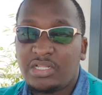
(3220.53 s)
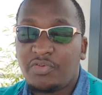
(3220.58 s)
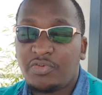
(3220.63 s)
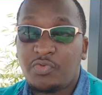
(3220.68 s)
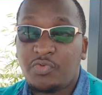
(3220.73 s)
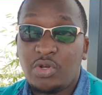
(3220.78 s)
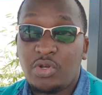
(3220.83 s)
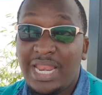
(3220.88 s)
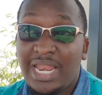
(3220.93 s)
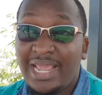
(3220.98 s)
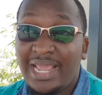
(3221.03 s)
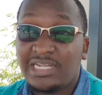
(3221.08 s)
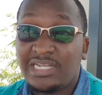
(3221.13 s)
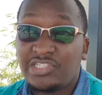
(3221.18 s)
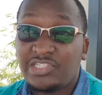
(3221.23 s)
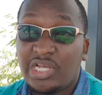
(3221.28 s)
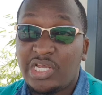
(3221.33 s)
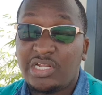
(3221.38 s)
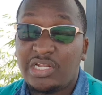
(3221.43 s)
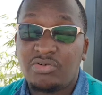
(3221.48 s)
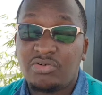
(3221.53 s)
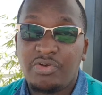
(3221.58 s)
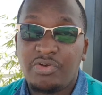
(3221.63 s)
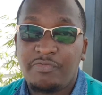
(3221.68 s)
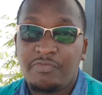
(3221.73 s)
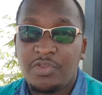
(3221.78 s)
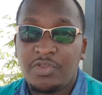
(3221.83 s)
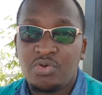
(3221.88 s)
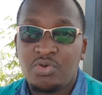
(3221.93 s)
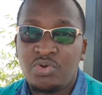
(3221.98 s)
If you'd like a channel
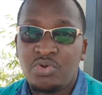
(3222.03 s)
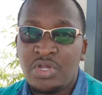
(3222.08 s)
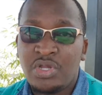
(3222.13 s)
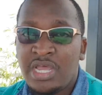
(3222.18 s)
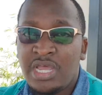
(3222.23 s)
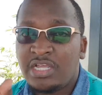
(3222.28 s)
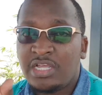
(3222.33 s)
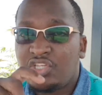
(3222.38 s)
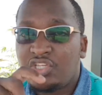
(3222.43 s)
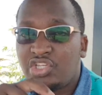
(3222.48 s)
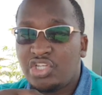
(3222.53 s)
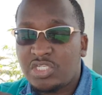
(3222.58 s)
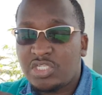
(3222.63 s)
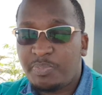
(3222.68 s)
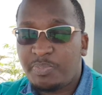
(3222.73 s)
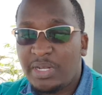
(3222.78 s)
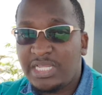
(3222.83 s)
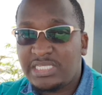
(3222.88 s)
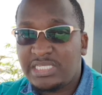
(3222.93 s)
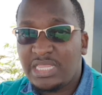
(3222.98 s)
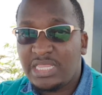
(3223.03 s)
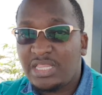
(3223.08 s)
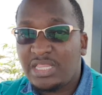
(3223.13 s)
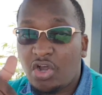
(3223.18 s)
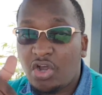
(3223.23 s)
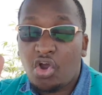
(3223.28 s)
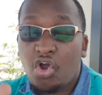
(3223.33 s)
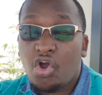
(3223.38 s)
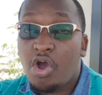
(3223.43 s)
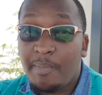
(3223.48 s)
review, just place in the
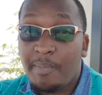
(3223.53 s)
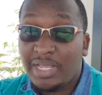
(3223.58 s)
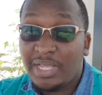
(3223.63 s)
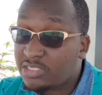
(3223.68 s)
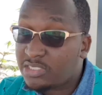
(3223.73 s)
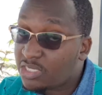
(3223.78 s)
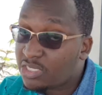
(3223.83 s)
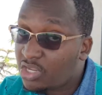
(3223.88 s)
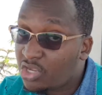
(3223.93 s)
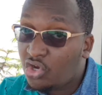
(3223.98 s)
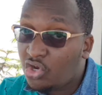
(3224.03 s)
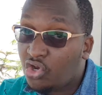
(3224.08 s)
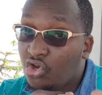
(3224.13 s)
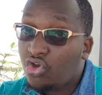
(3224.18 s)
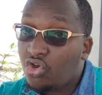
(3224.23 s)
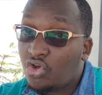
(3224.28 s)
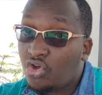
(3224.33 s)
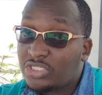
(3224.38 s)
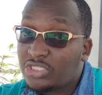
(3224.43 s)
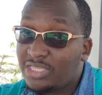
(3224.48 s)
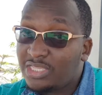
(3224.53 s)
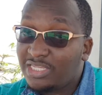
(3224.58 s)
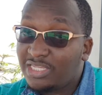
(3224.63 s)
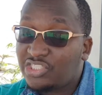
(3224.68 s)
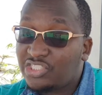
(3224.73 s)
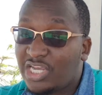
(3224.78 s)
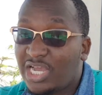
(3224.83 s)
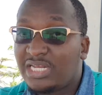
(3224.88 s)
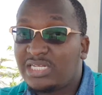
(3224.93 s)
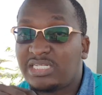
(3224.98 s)
comments, not in the
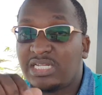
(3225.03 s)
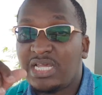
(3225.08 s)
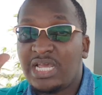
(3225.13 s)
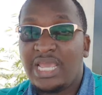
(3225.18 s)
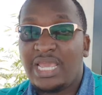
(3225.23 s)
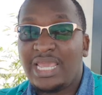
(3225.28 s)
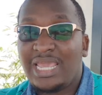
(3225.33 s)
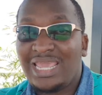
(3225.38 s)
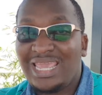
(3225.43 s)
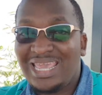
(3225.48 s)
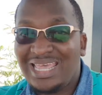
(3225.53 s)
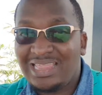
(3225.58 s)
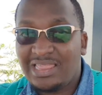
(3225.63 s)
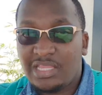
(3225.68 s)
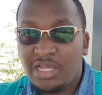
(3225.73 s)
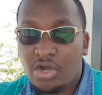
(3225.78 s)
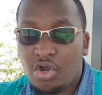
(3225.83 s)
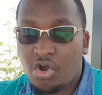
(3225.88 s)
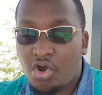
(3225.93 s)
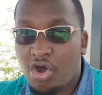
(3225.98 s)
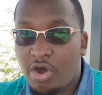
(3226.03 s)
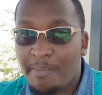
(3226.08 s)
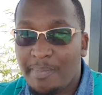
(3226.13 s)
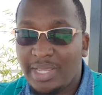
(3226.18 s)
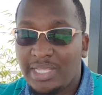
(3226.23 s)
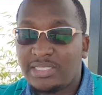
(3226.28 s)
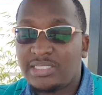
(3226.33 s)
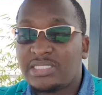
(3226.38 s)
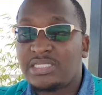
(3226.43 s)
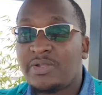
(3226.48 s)
chat, in the
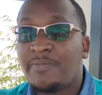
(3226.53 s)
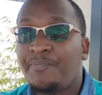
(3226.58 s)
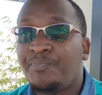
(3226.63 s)
comments